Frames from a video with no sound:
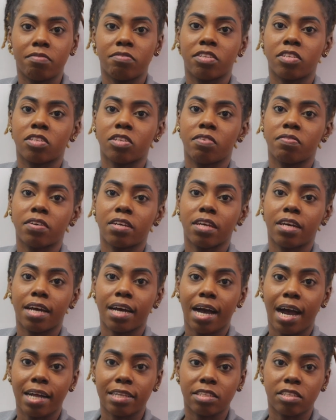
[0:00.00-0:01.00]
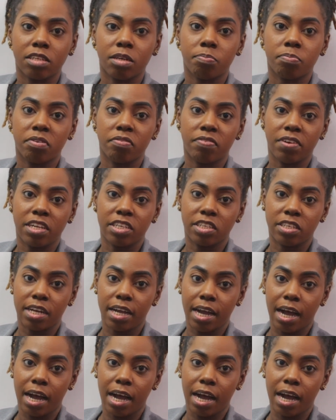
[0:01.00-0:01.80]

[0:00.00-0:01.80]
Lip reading: of the cervical cancer prevention